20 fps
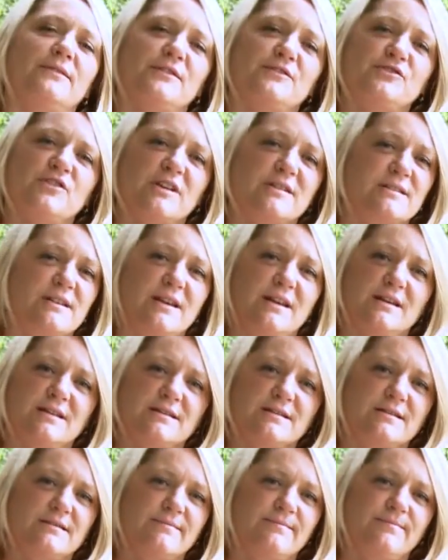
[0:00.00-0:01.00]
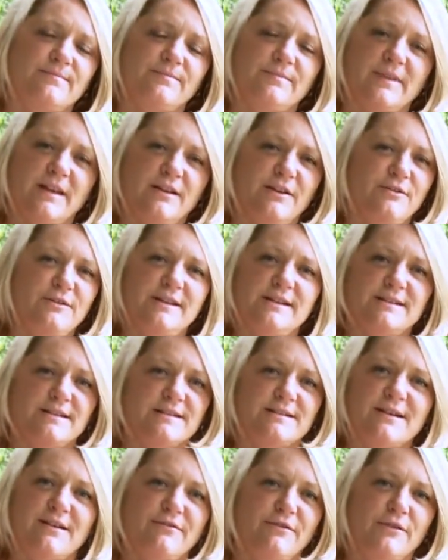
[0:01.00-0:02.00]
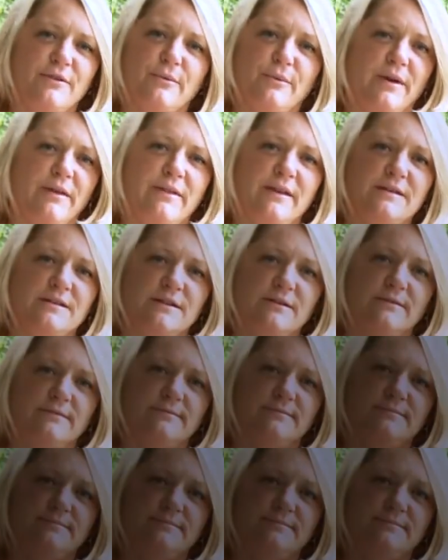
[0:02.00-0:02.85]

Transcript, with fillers: They're just kids. They don't need to suffer the way they do.